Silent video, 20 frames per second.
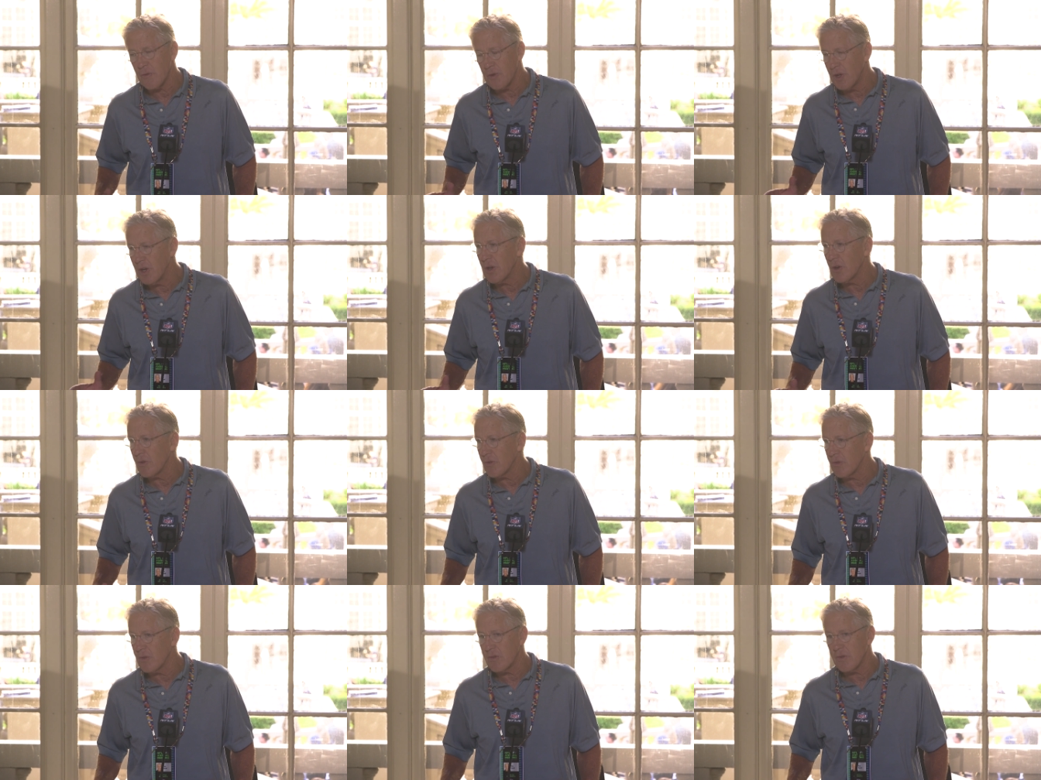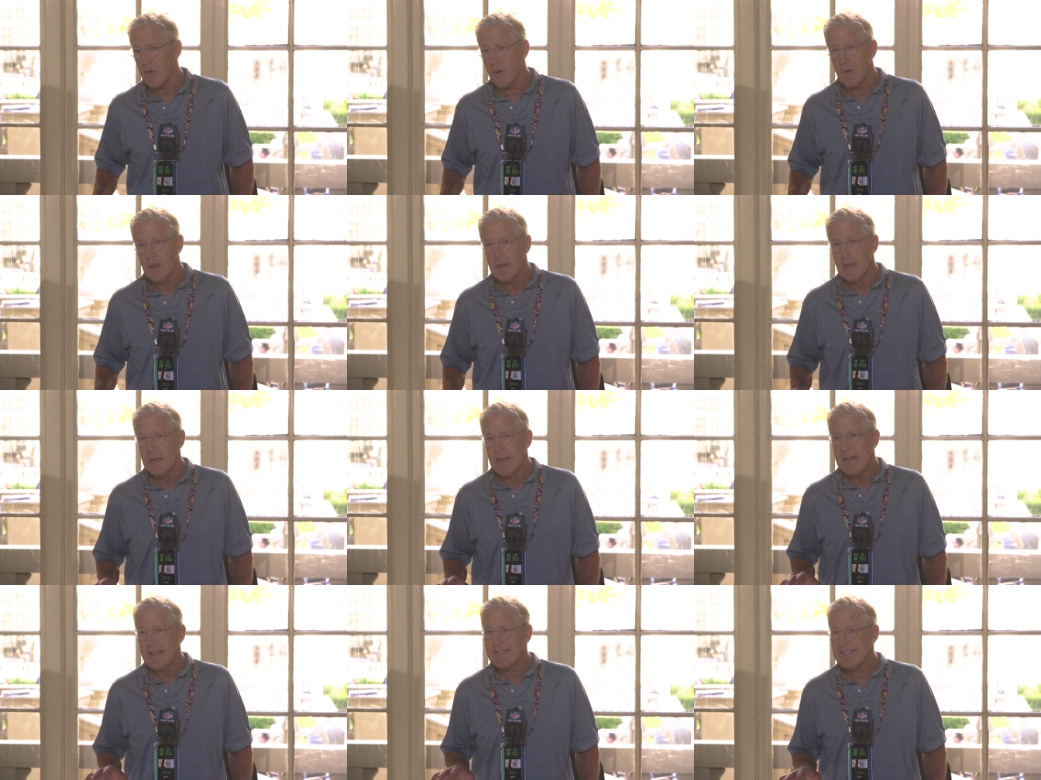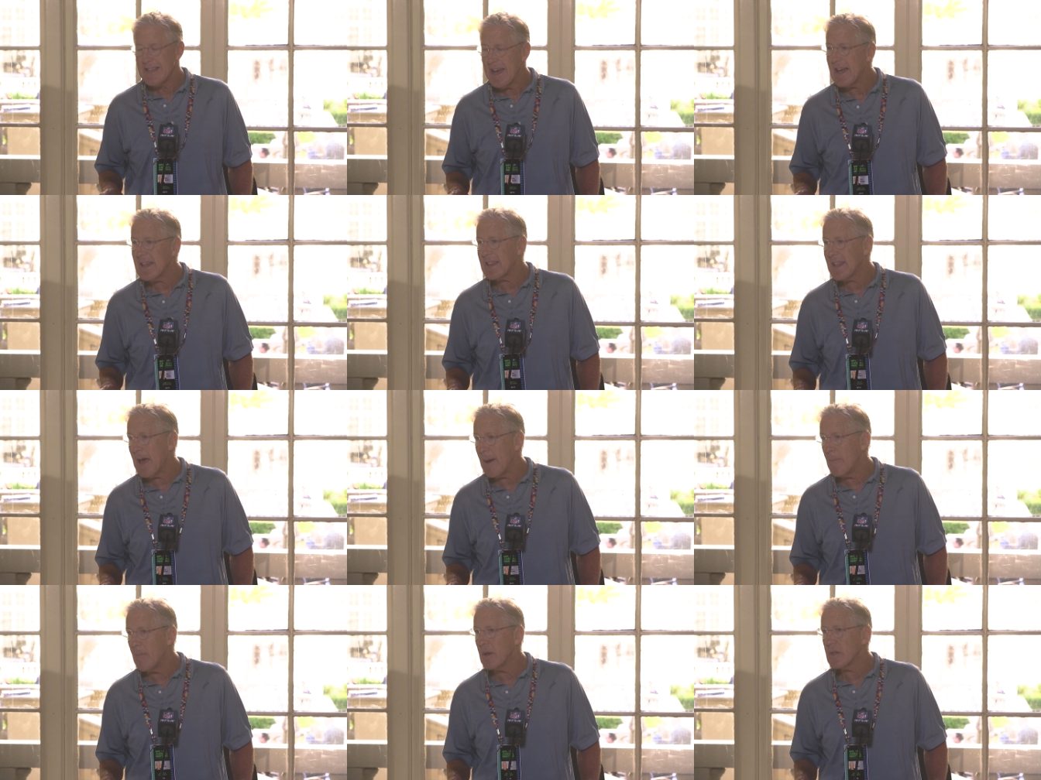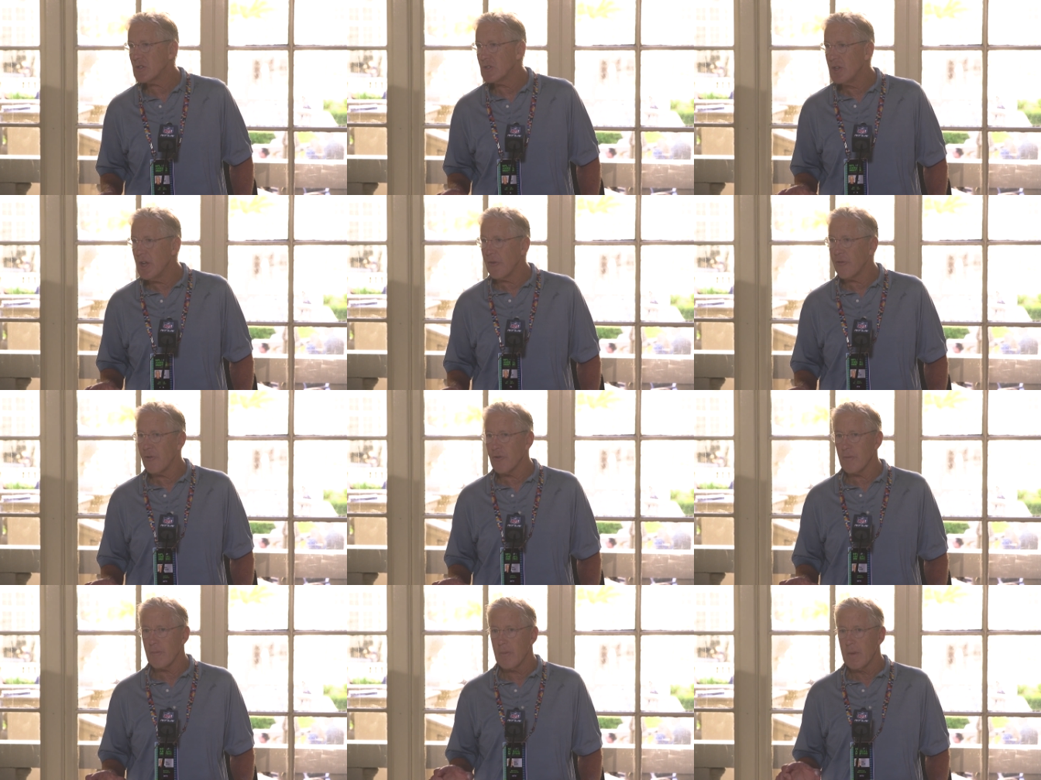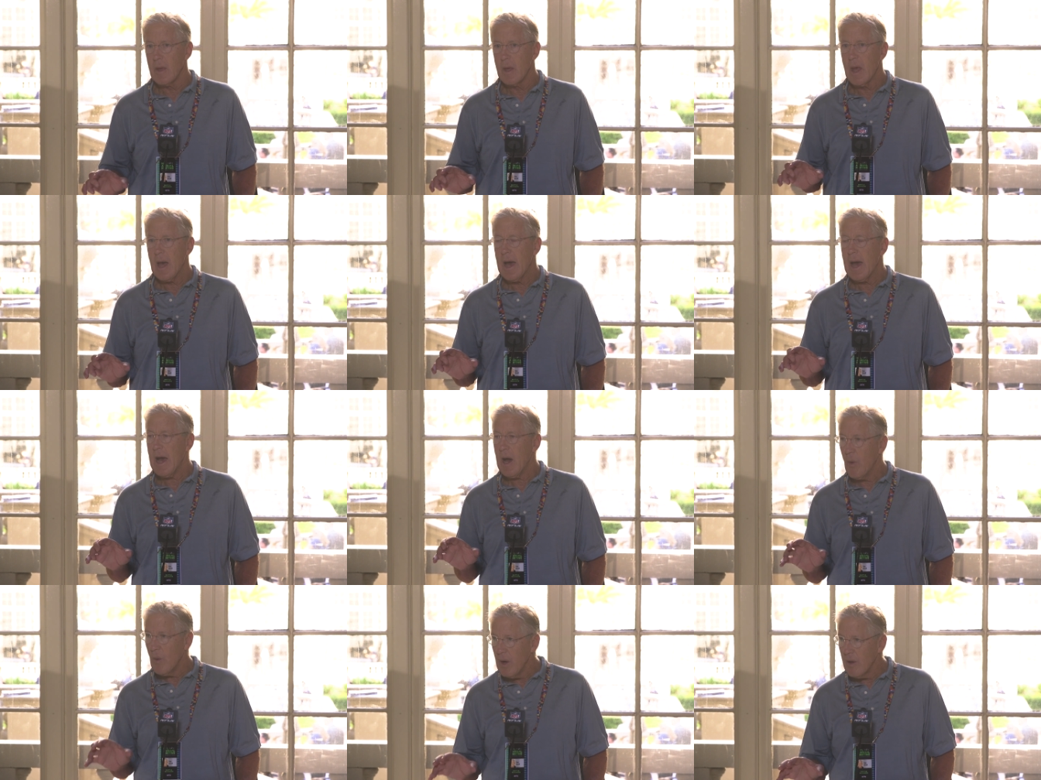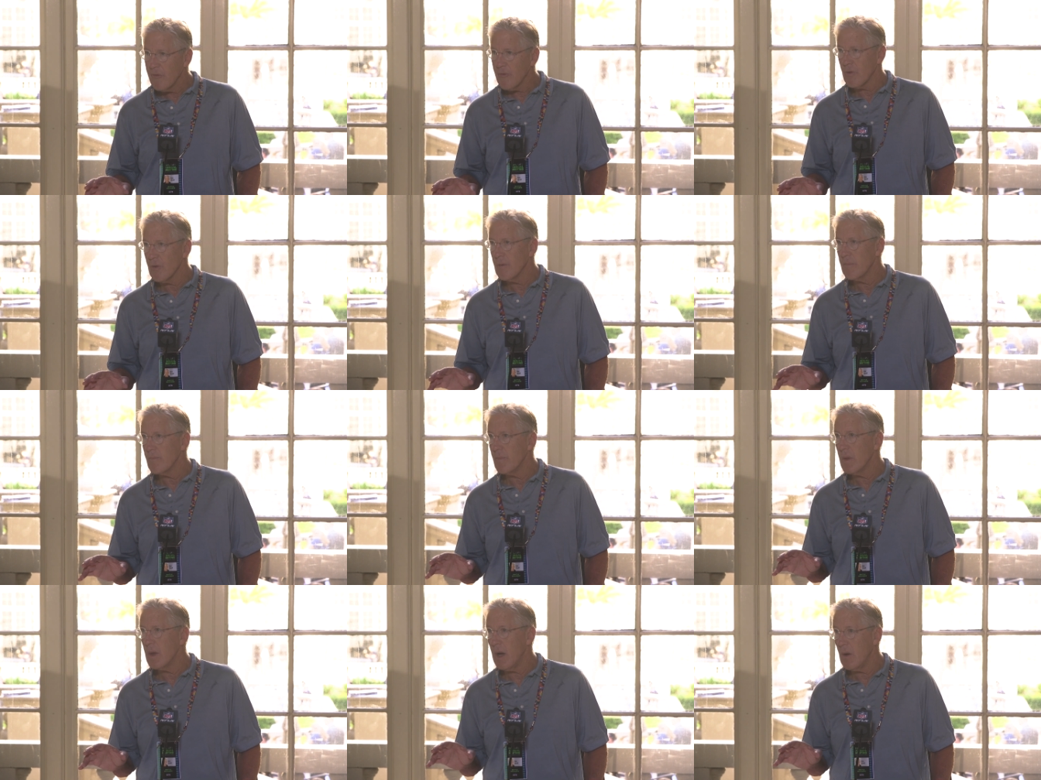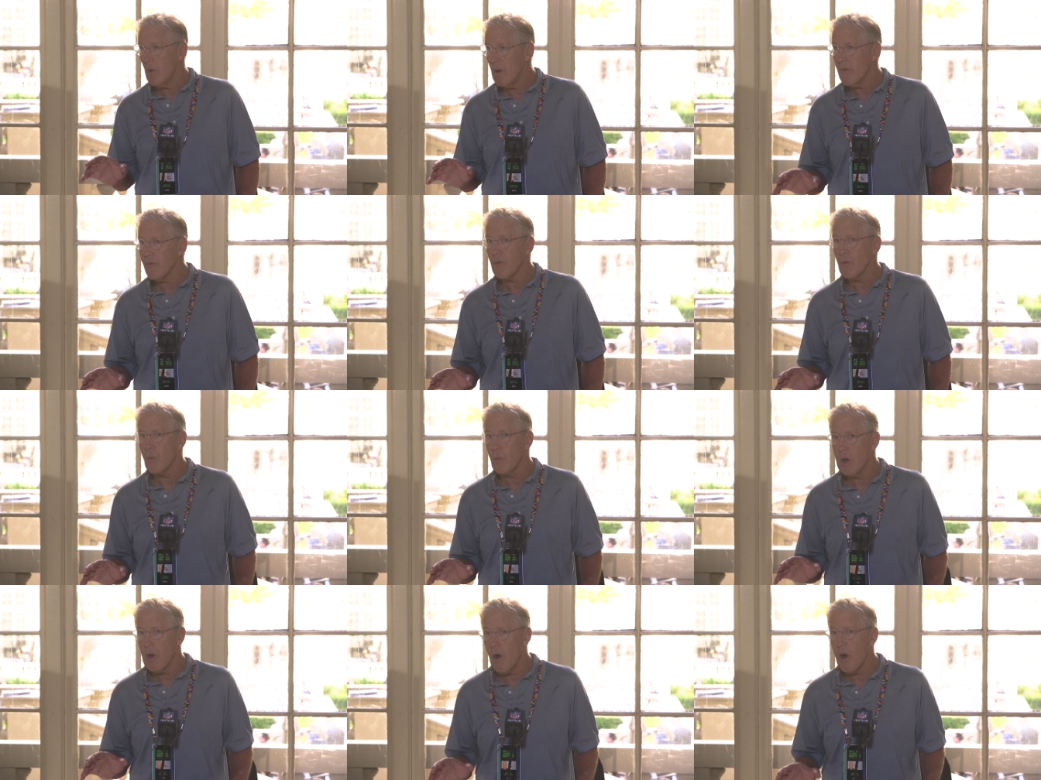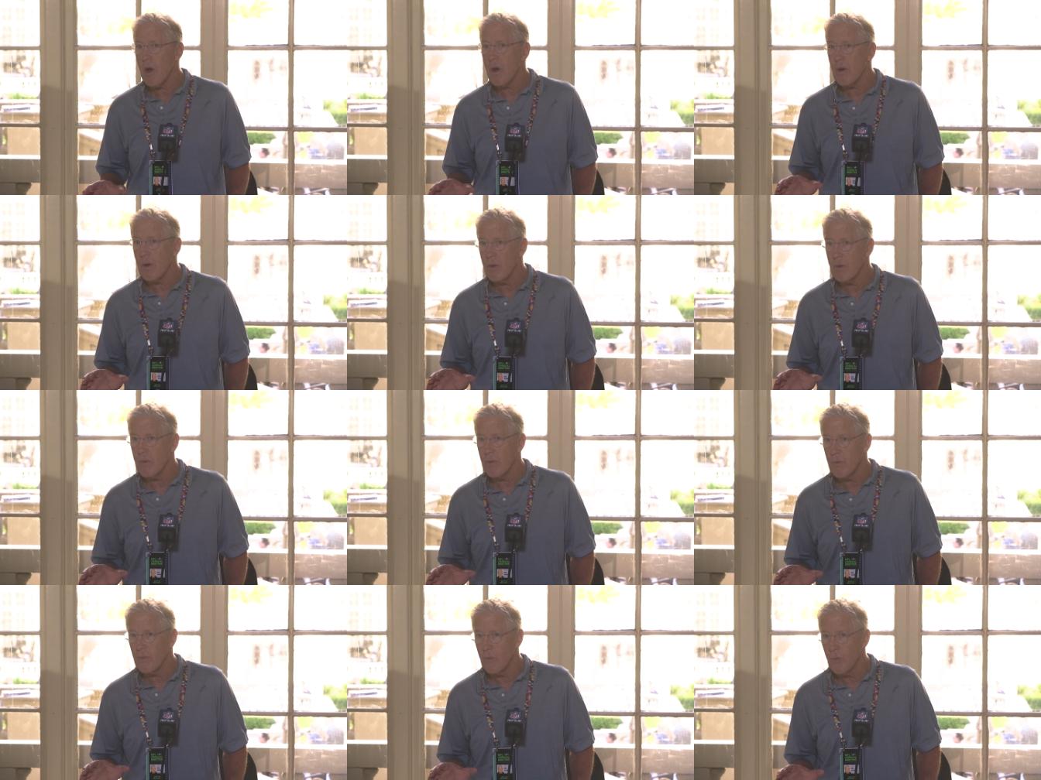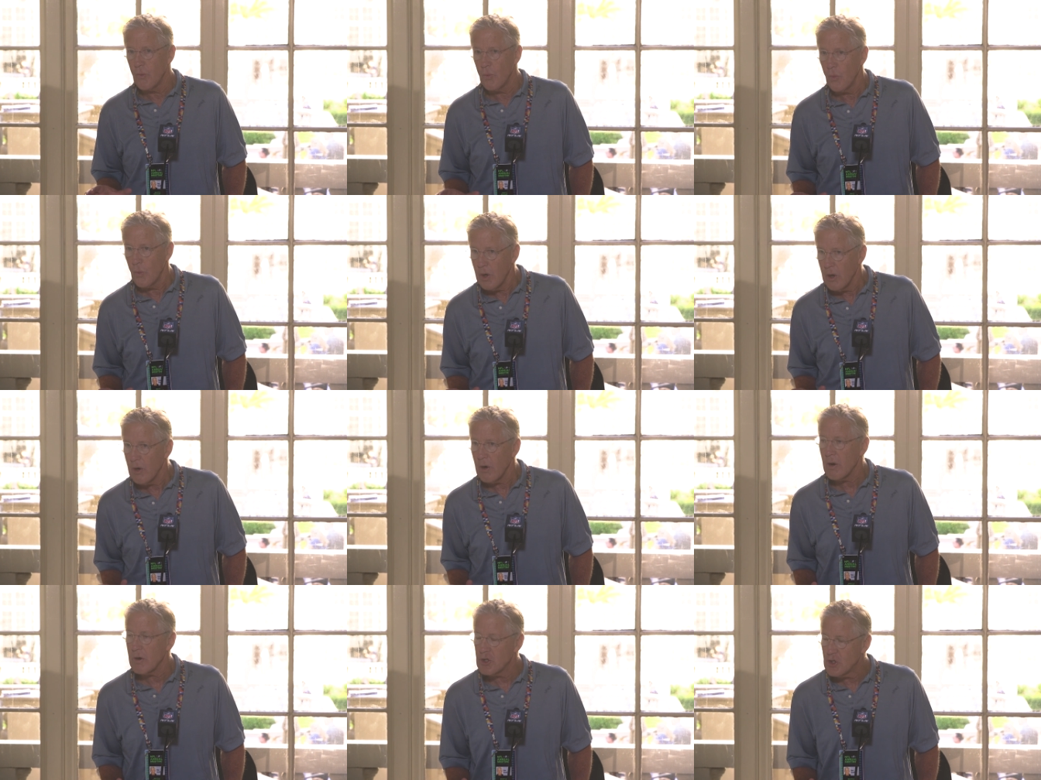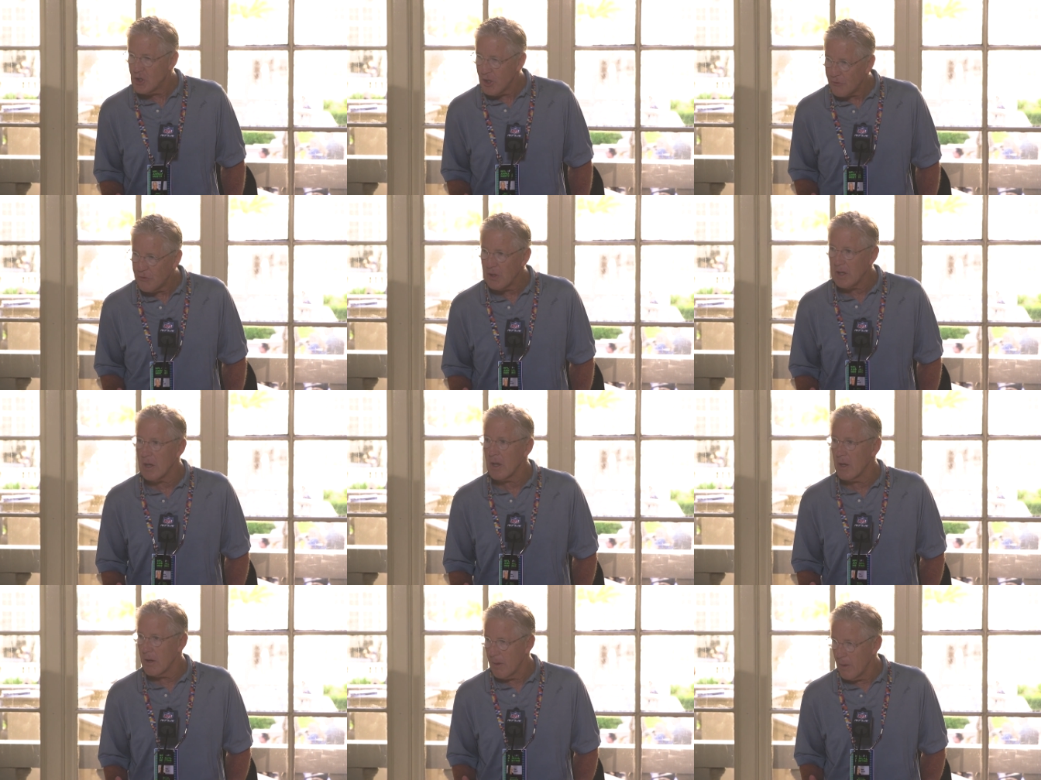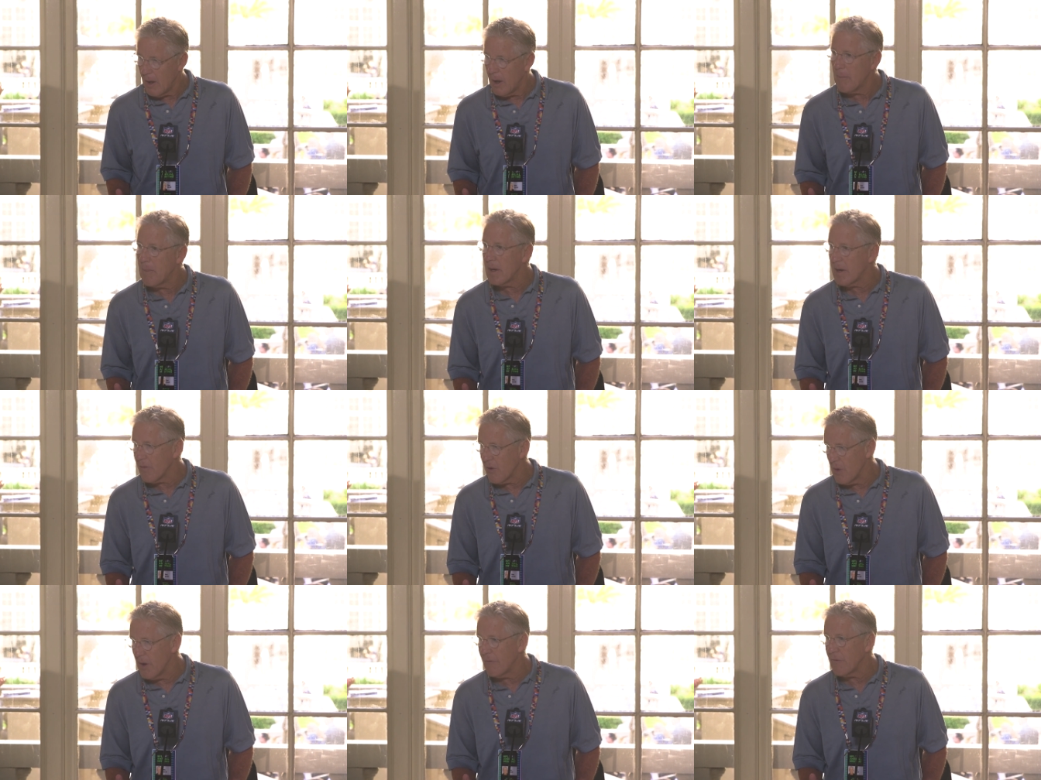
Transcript: for years. And so it's not that much different. However, however, we are we are shifting a bit of our